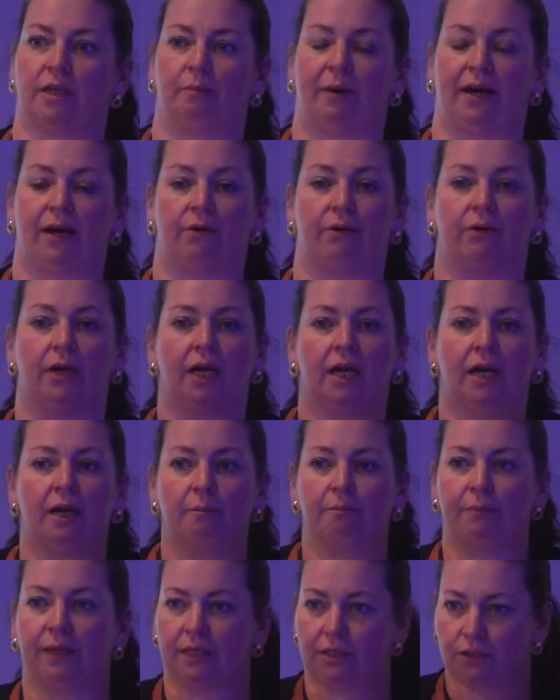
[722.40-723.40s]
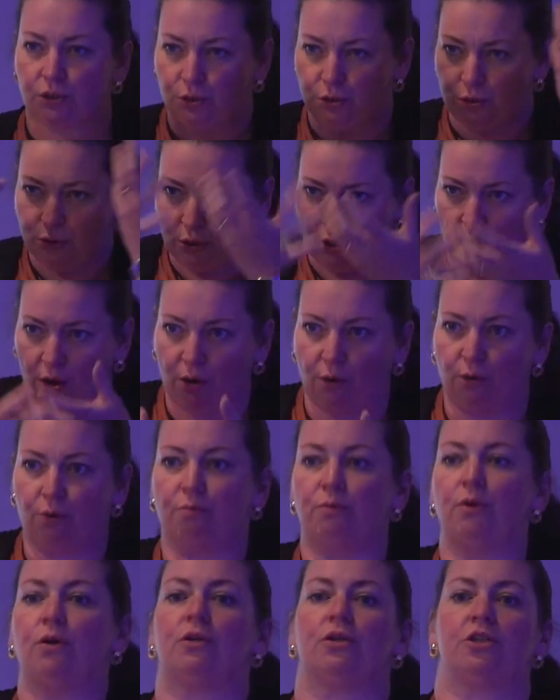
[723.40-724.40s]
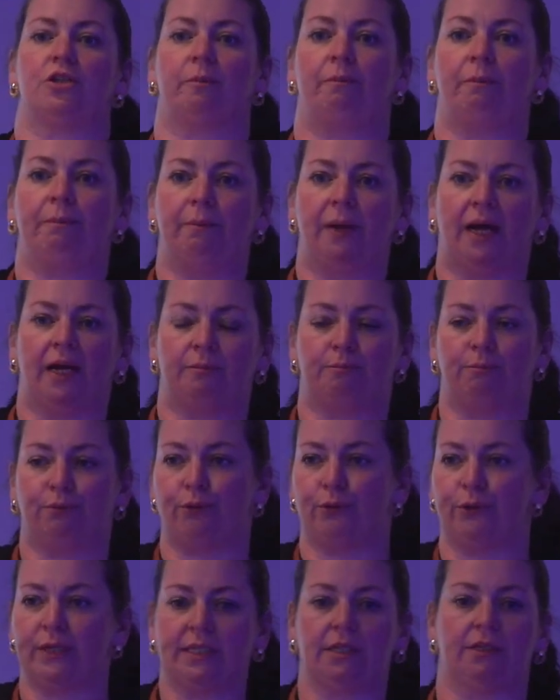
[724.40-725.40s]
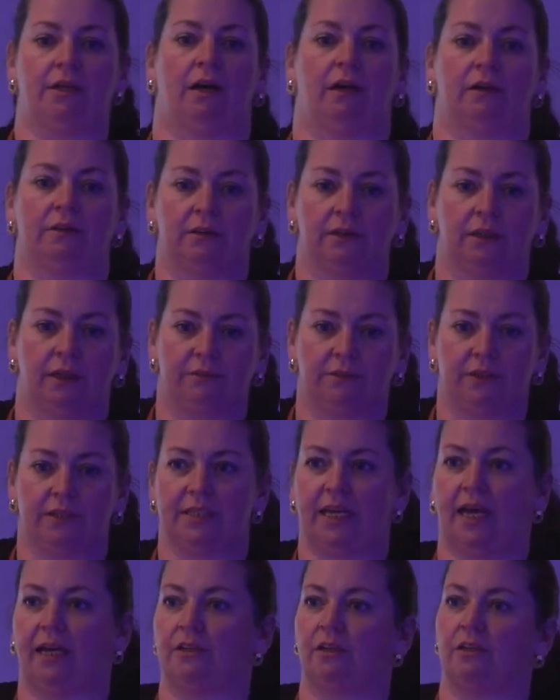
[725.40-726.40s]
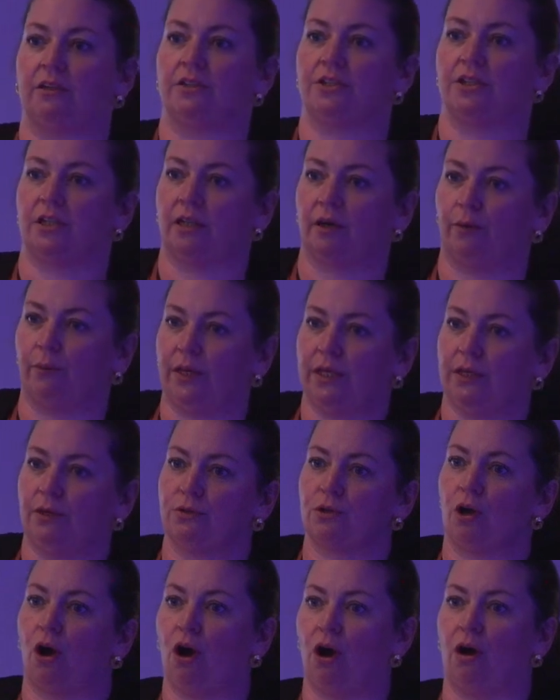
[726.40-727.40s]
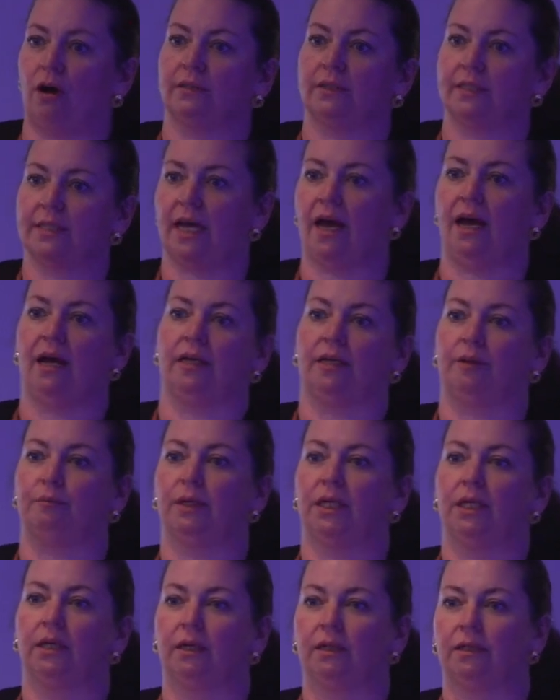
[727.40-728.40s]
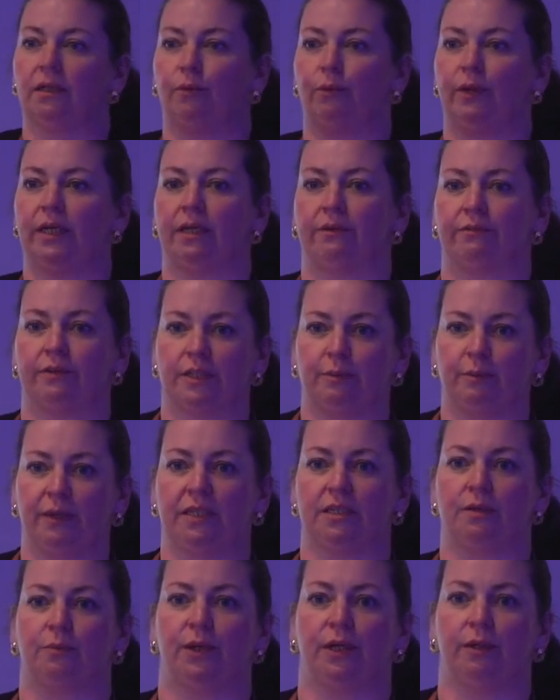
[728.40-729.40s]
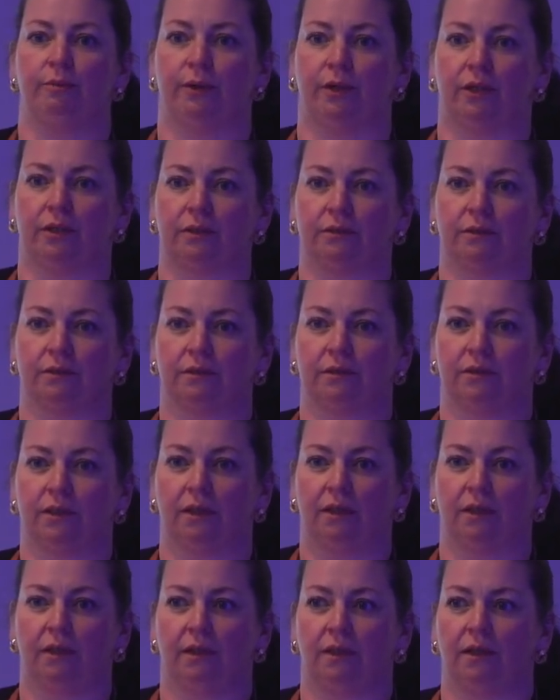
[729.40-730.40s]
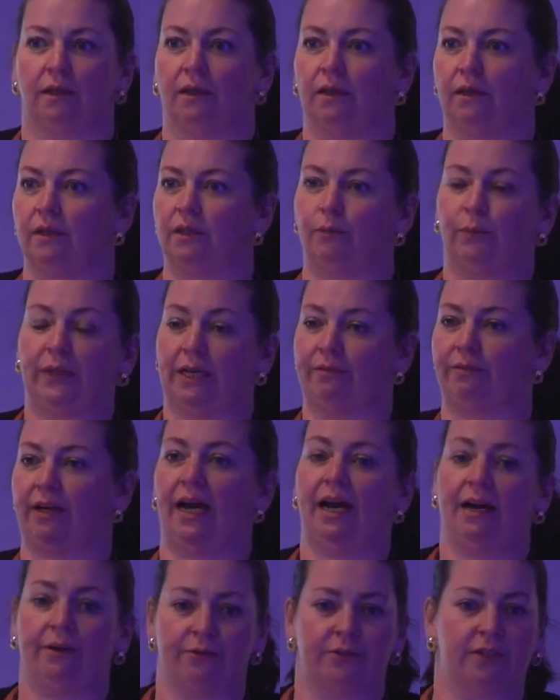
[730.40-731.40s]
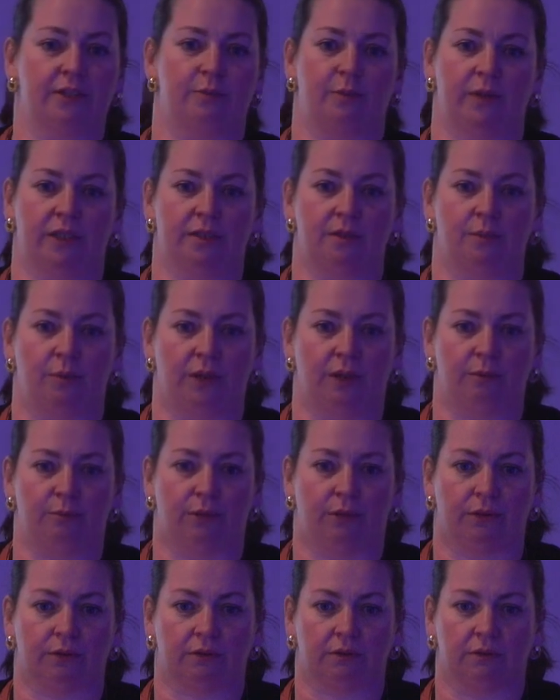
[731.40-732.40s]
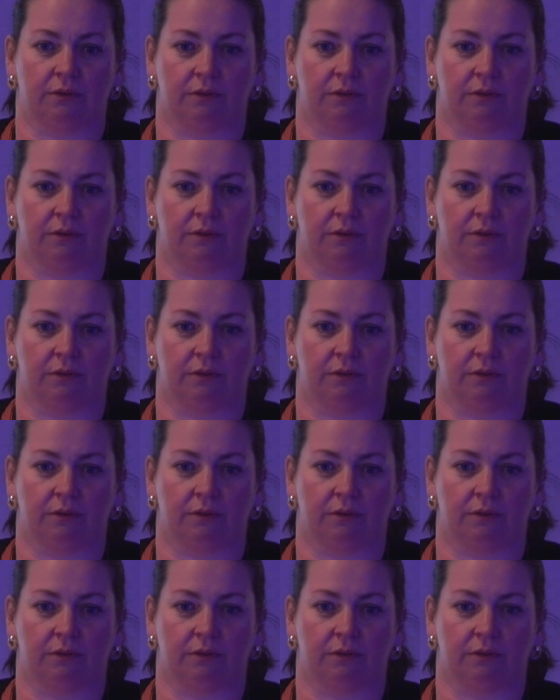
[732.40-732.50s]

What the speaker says: about being so much a prisoner of the technology that we use all the time, that we never speak to people, that we never have to speak to people?